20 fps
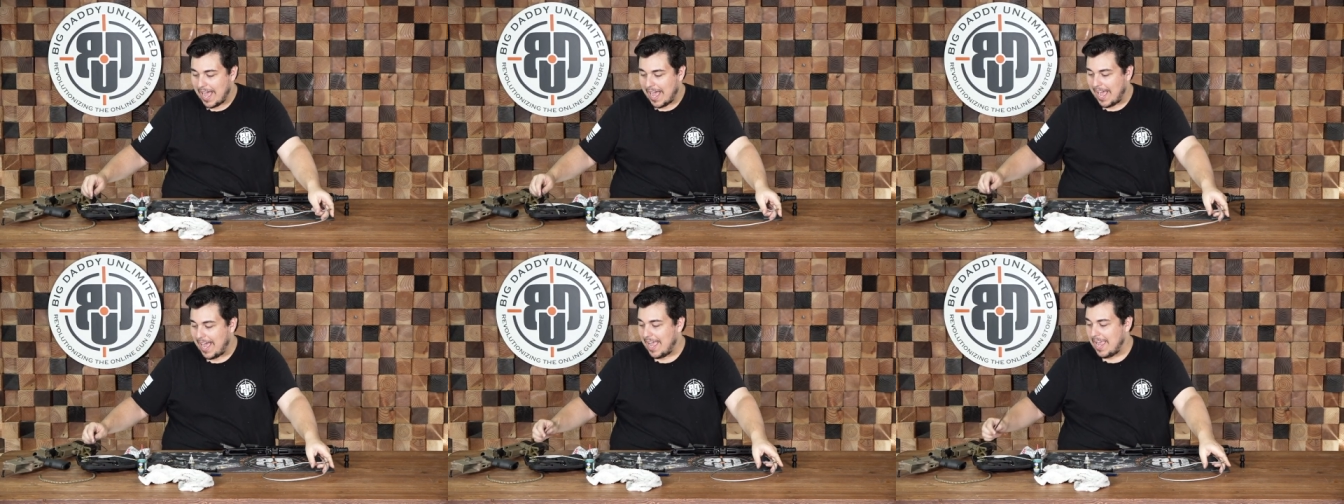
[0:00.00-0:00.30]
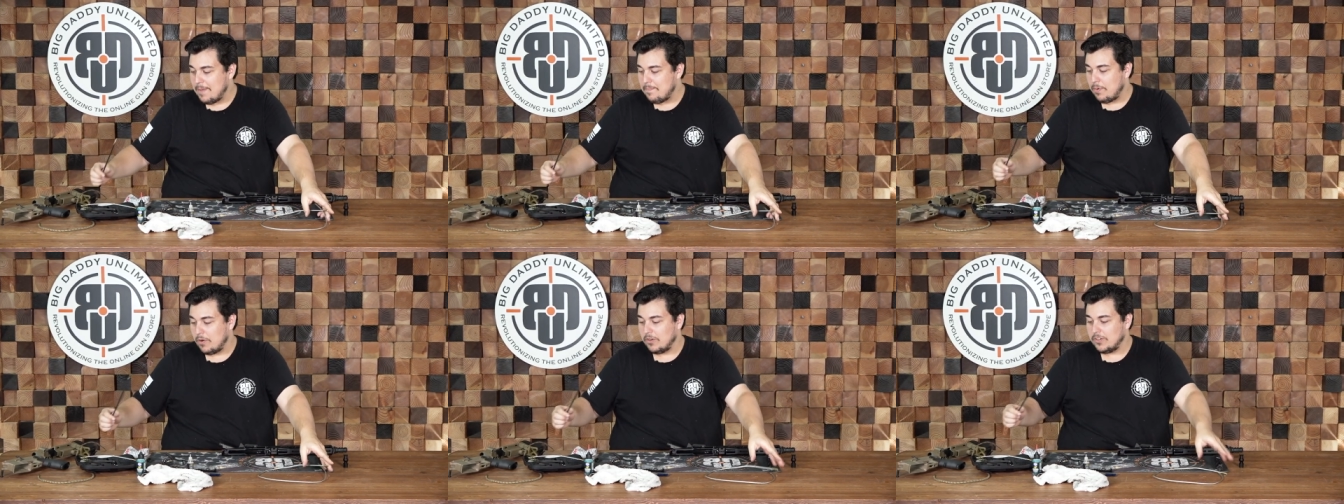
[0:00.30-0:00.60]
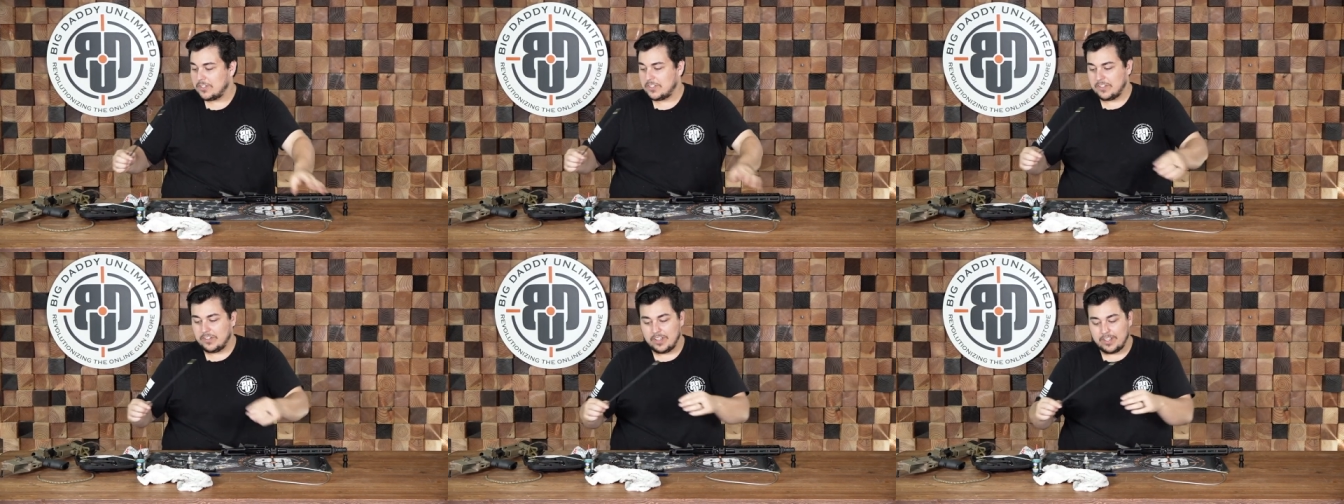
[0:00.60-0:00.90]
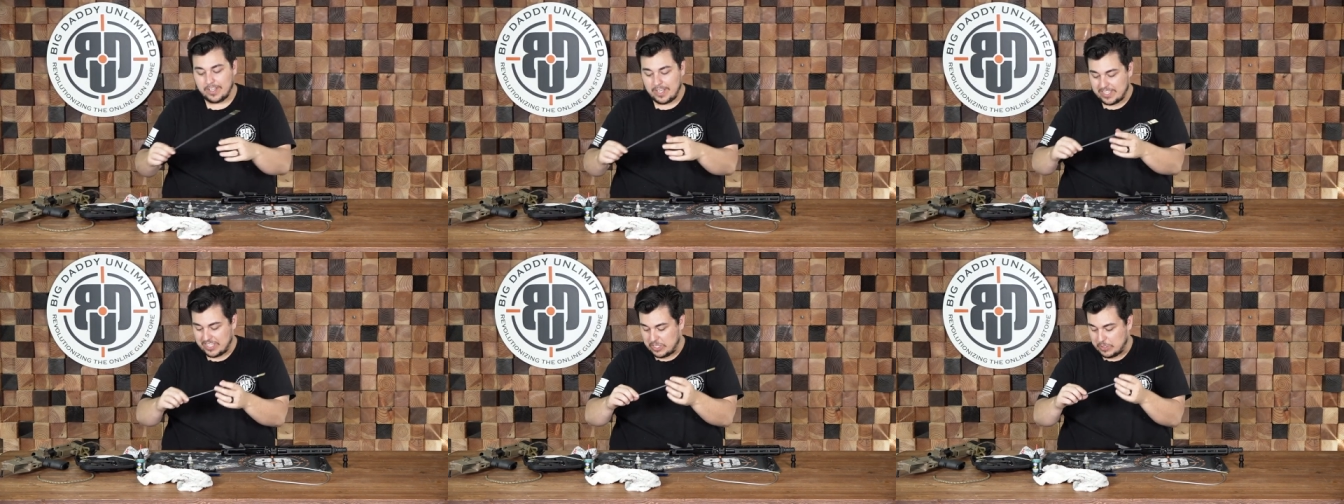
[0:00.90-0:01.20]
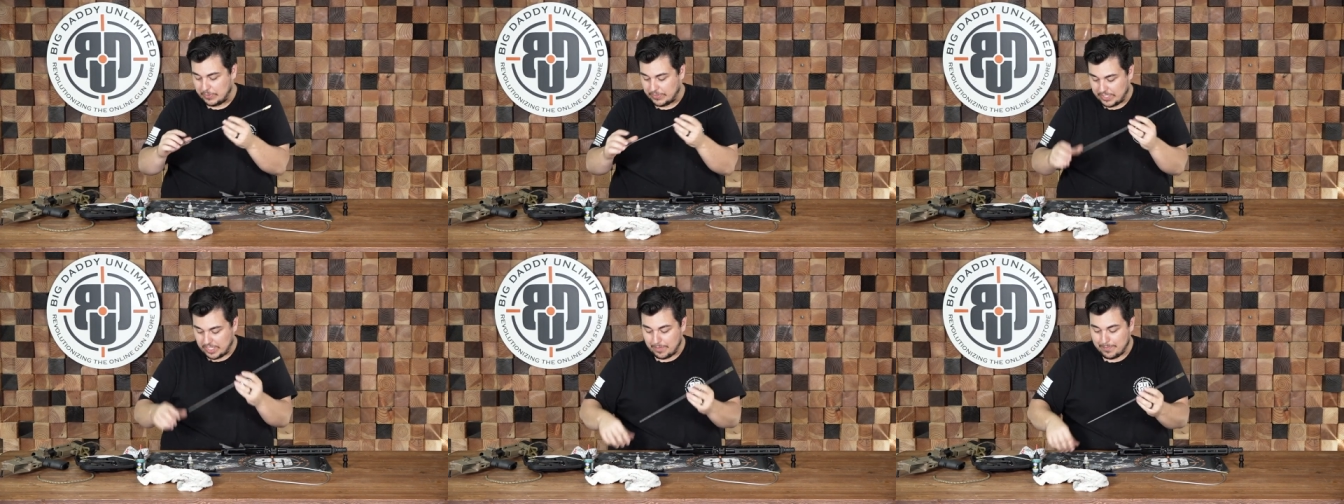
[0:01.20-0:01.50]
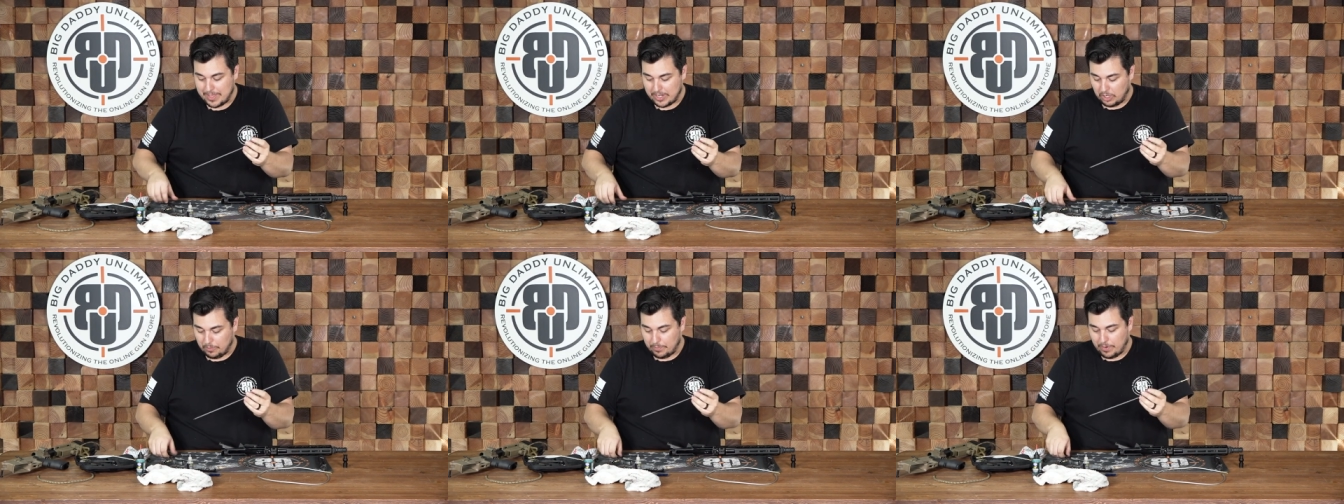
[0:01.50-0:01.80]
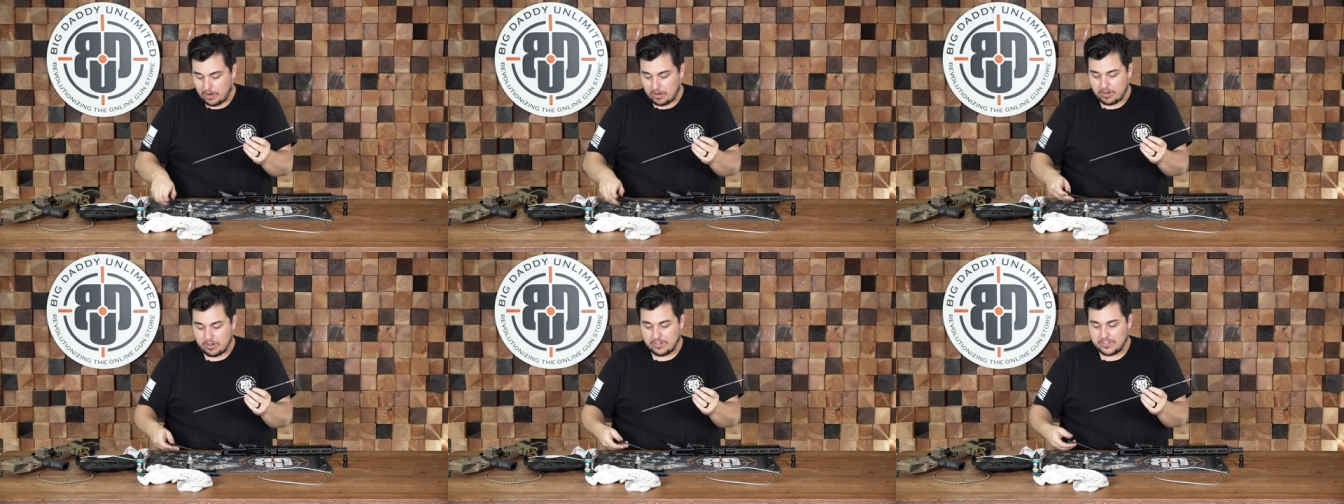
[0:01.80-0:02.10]
I personally like using the metal
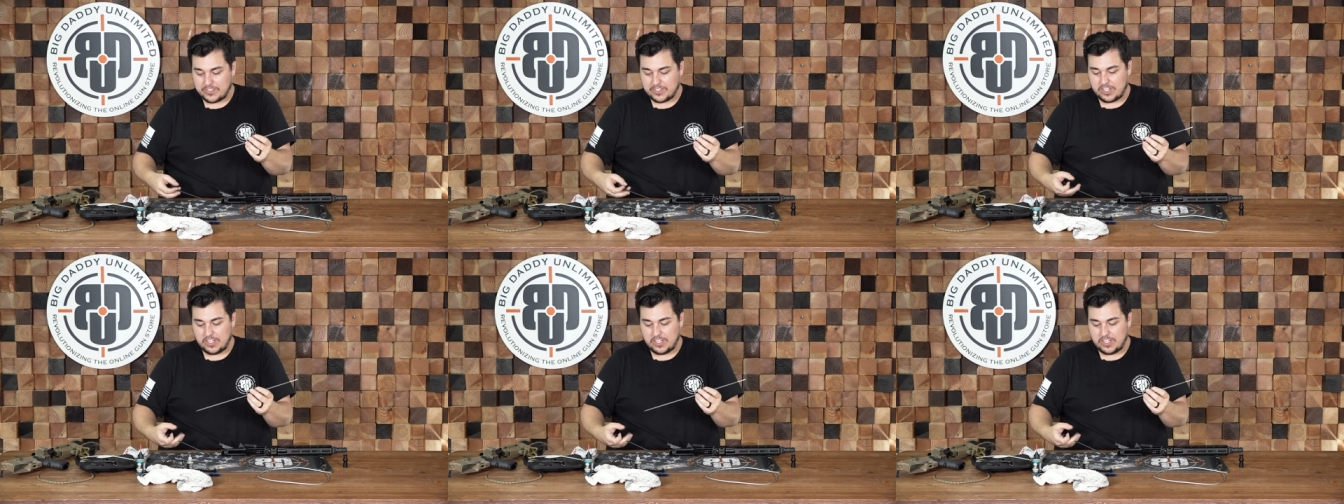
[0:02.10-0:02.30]
bars